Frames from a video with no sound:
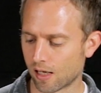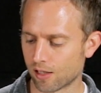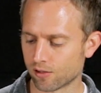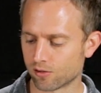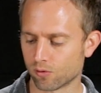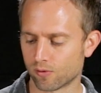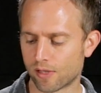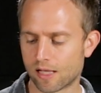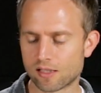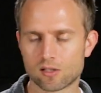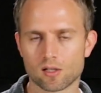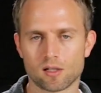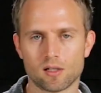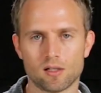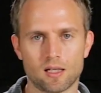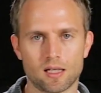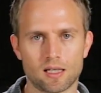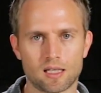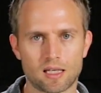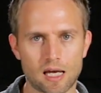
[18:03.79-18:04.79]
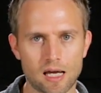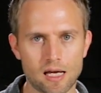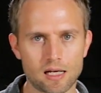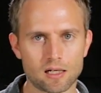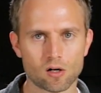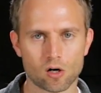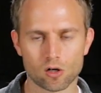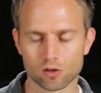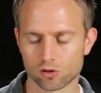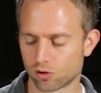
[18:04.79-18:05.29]
So that's going to
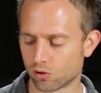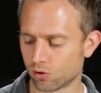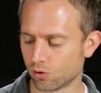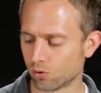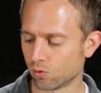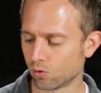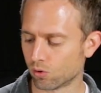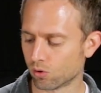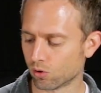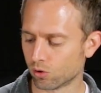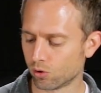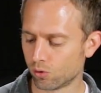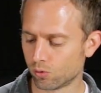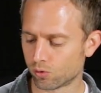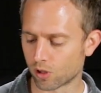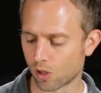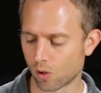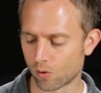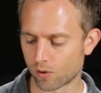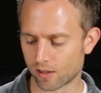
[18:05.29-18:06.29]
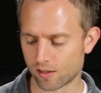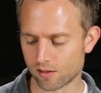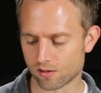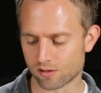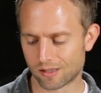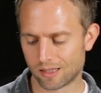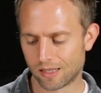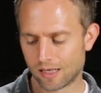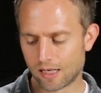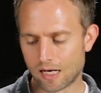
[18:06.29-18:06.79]
negate our 2 loot
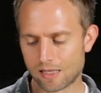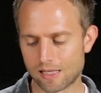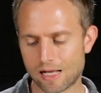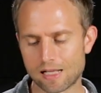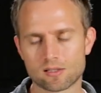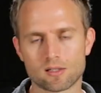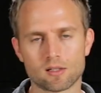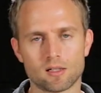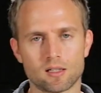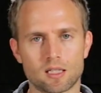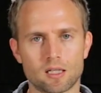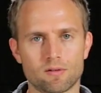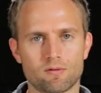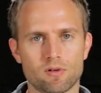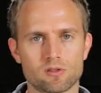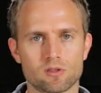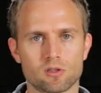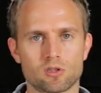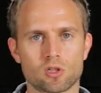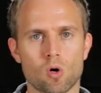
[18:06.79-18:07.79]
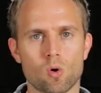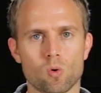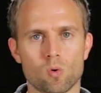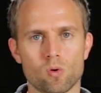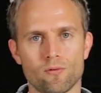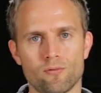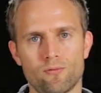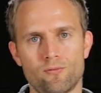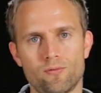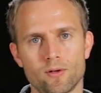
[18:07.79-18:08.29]
tokens, and that's going to give us a
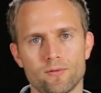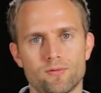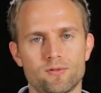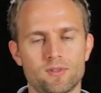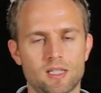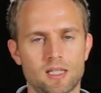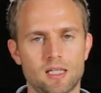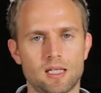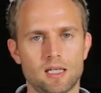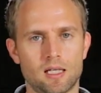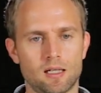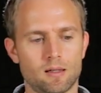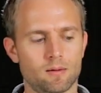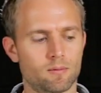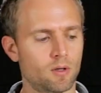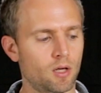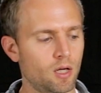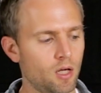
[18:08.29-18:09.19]
total of 15.